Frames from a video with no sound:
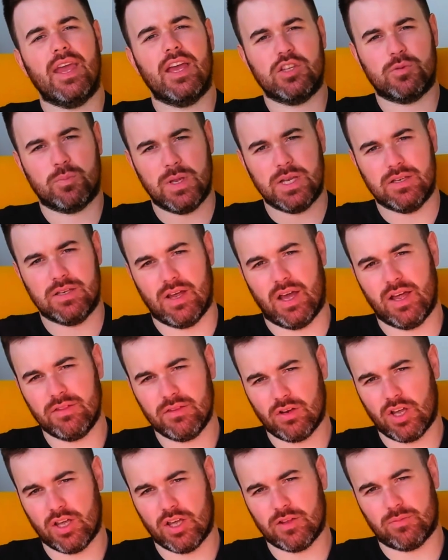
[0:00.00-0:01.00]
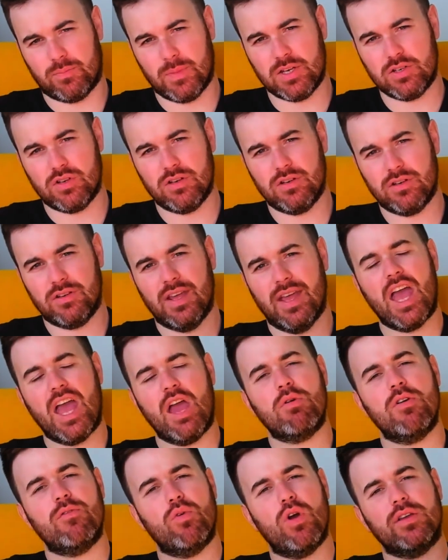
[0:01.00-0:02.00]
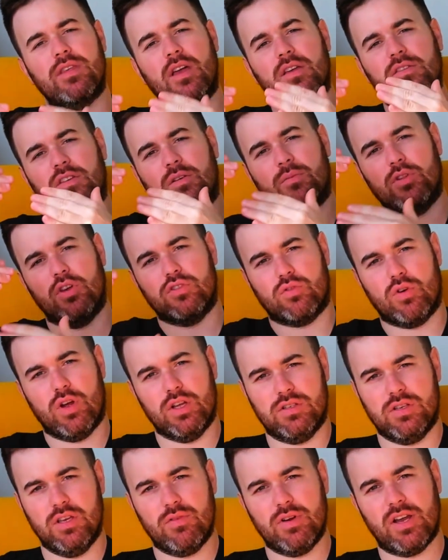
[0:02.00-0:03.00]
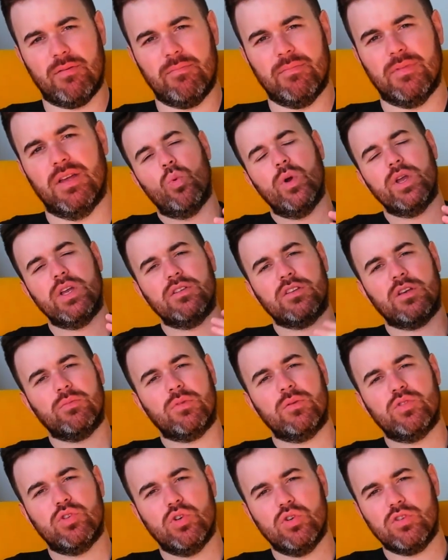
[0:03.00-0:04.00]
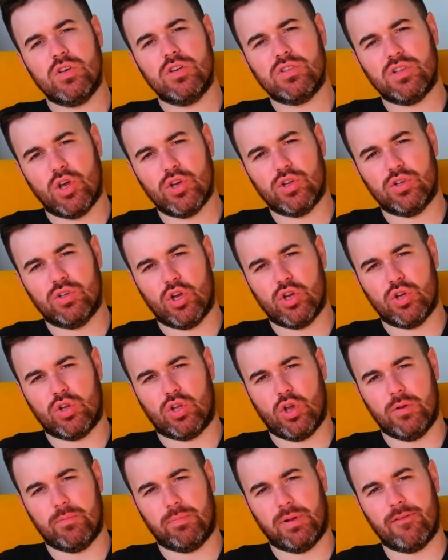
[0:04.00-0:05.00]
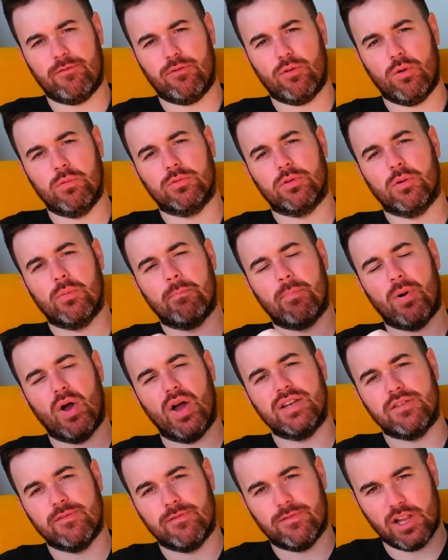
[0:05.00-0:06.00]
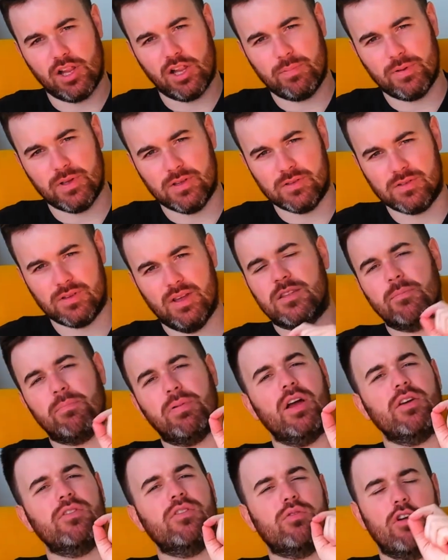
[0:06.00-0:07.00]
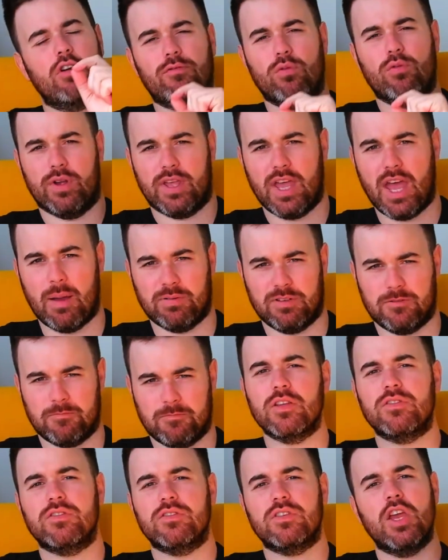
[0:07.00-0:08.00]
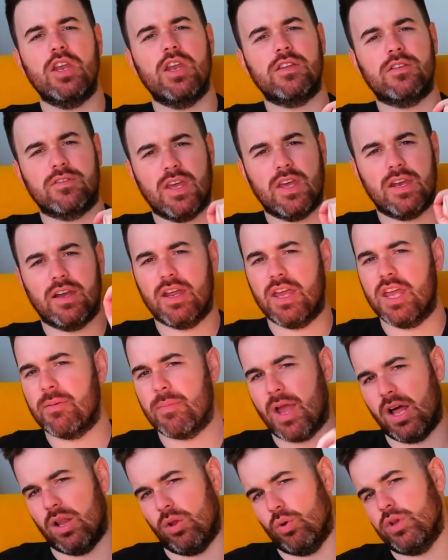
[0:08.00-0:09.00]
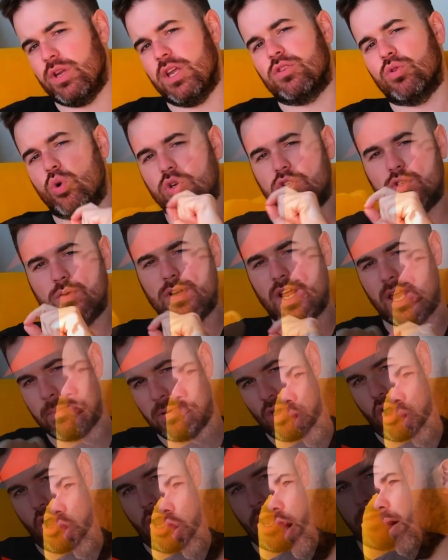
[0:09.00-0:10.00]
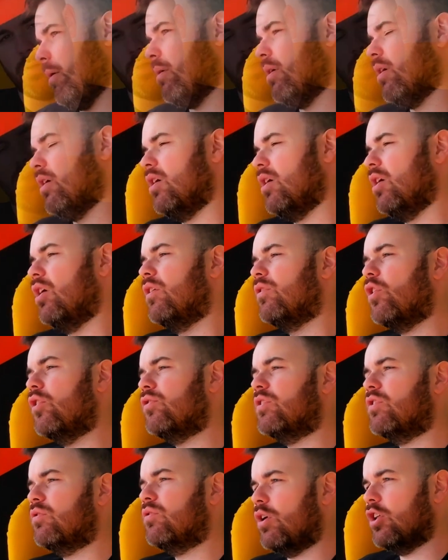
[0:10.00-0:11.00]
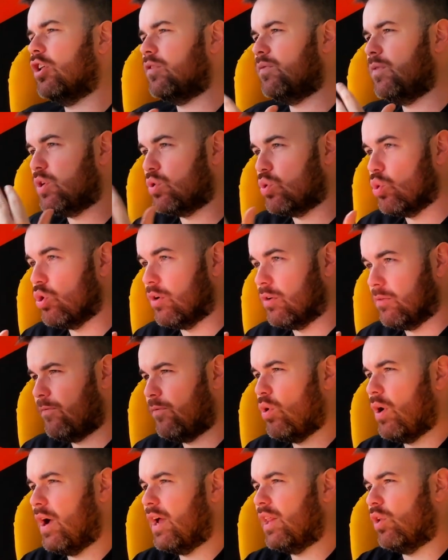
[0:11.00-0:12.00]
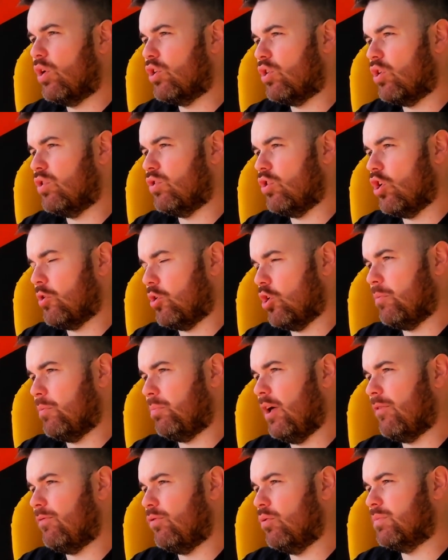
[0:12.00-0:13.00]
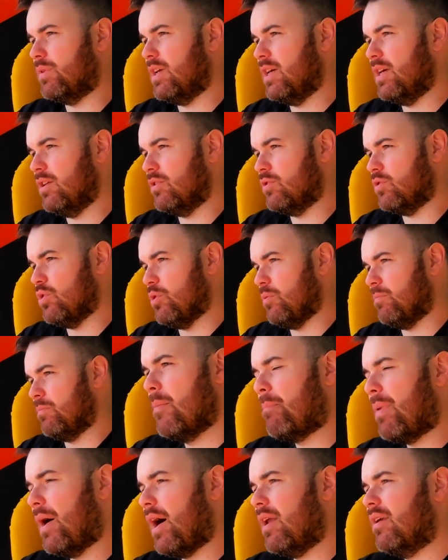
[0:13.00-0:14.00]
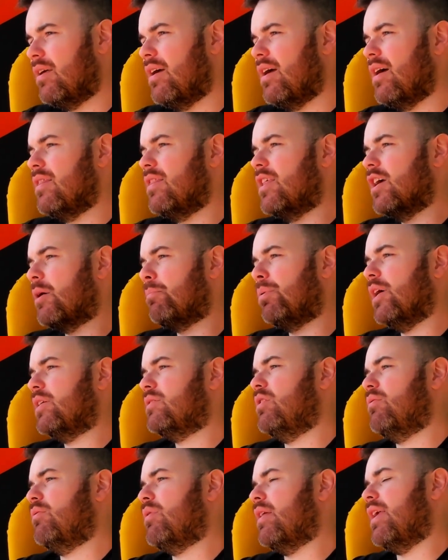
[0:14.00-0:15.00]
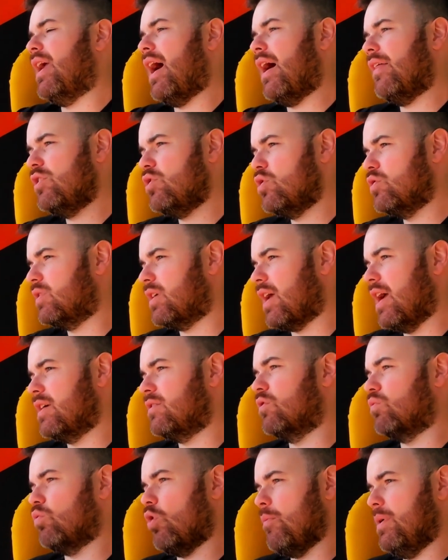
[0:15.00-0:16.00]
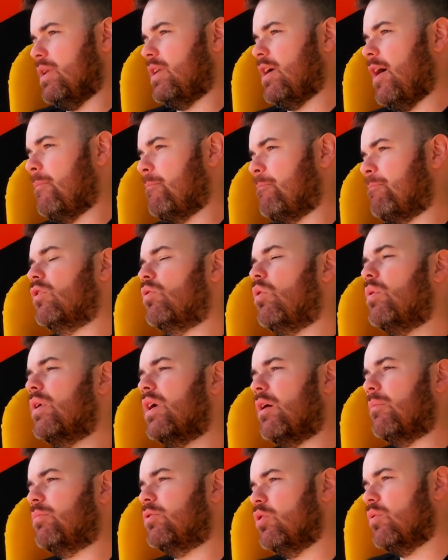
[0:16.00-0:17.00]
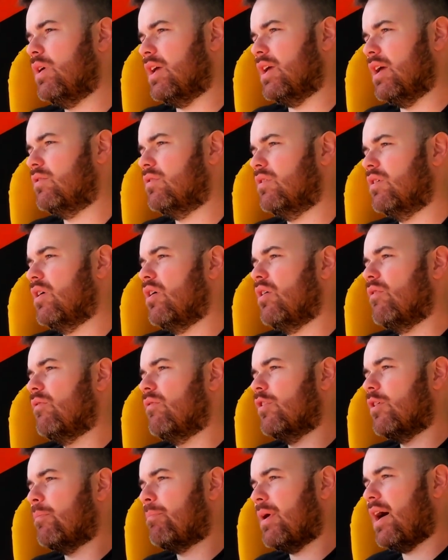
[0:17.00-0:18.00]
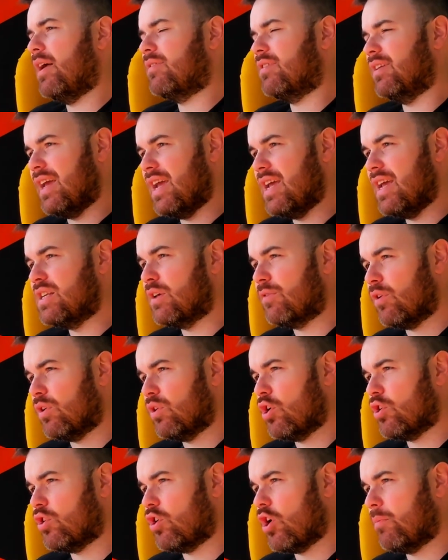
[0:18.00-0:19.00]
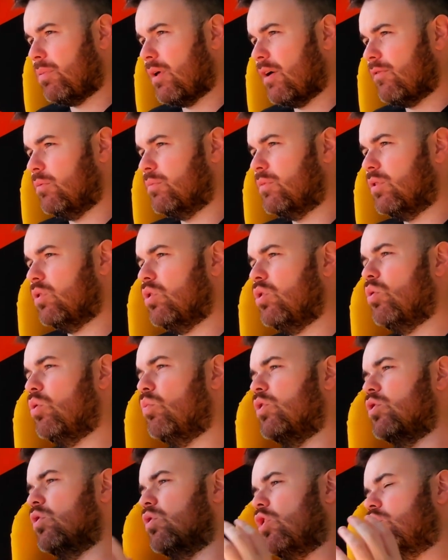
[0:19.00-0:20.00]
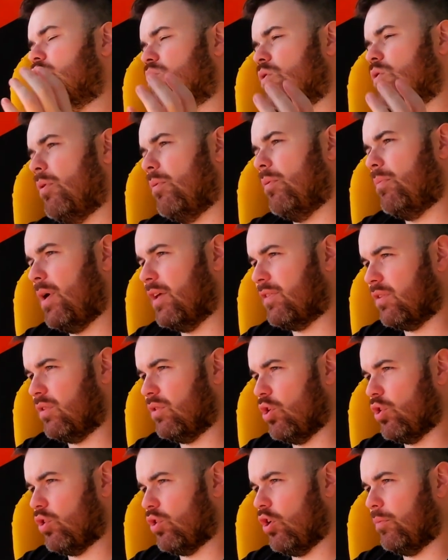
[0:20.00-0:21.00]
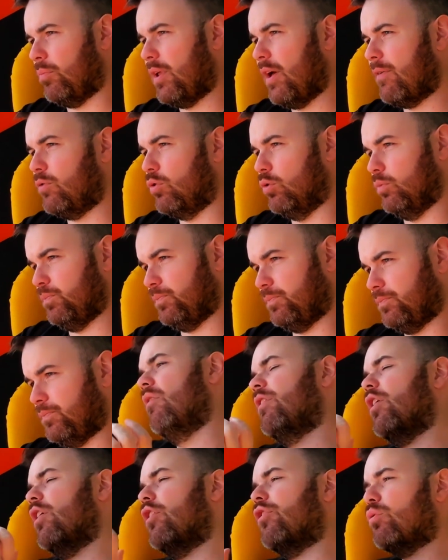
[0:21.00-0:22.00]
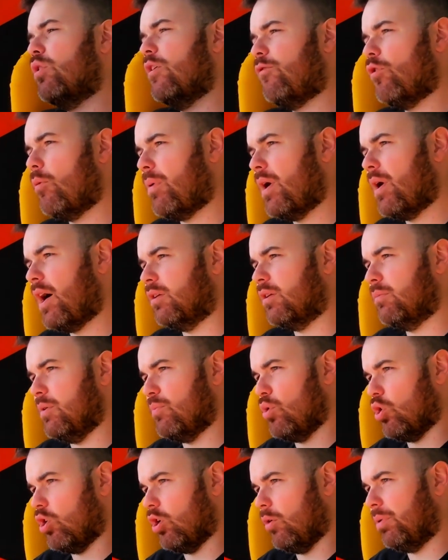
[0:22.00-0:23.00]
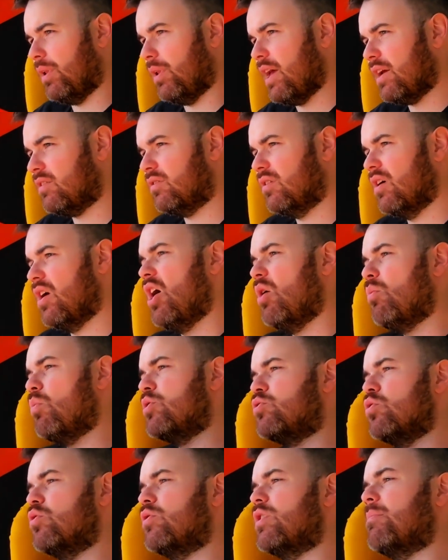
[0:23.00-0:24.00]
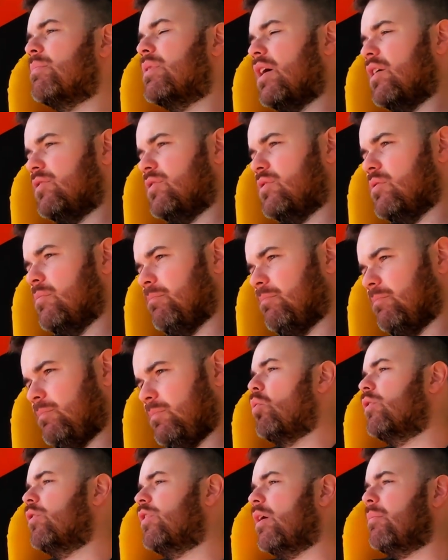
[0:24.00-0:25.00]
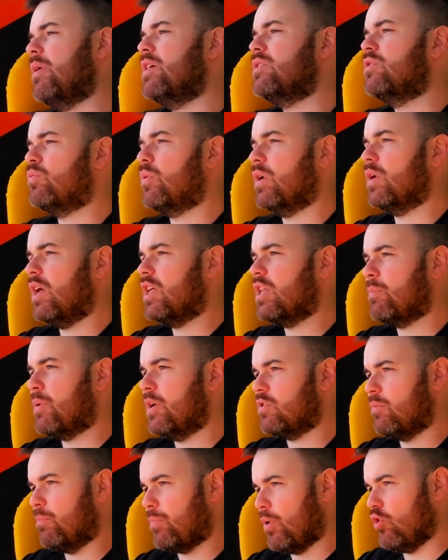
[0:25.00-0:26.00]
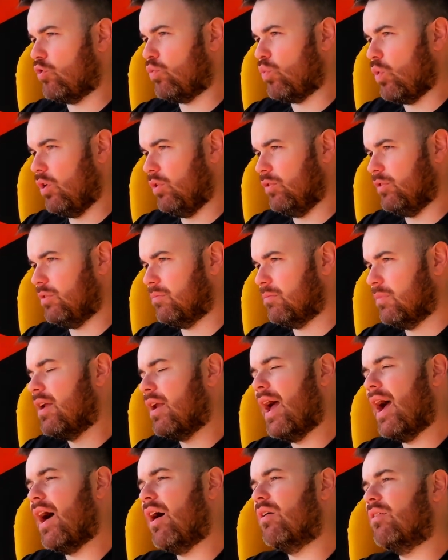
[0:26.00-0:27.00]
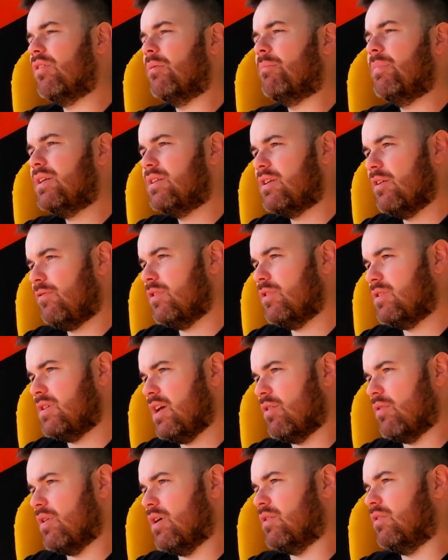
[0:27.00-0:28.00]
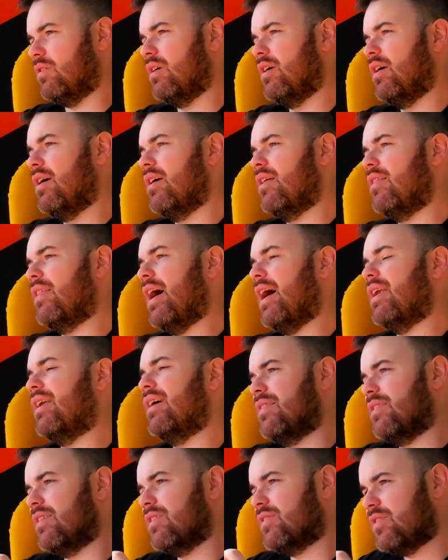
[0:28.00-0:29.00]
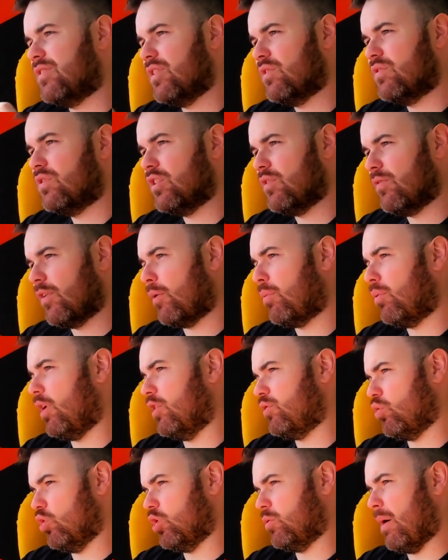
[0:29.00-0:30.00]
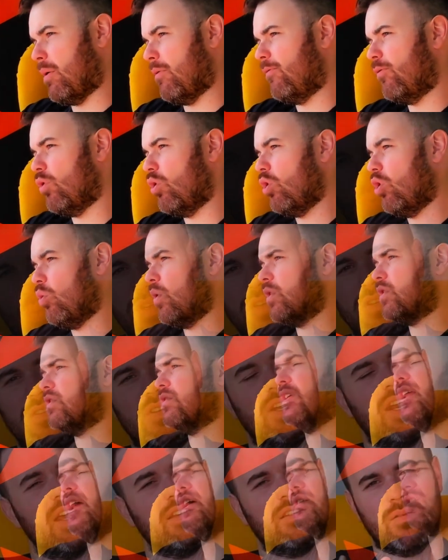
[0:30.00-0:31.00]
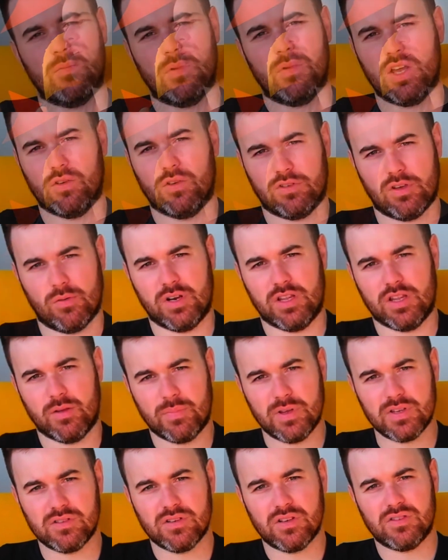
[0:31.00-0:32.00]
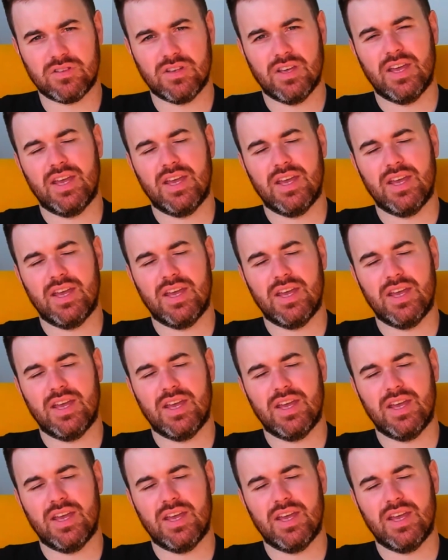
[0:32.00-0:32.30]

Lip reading: has been done that I just mentioned, and we've worked out some of those criteria, we can sometimes use those low no-code platforms by developers to plug 3 or 4 gaps. Let's say you need to send an email or you need to hook to an API. Those things are relatively good for a low-code, no-code platform to hit into. But the complexity around the other use cases won't be done. So what we end up doing is, for the parts that are easy for a no-code platform to do, we do those 3 or 4 parts of the no-code platform. There are 3 or 4 parts a bit more complex, we do them custom. What that means is we're getting the best of both worlds. Now, the big difference here is that the citizen developer I talked about before, which is an SME or someone in the business,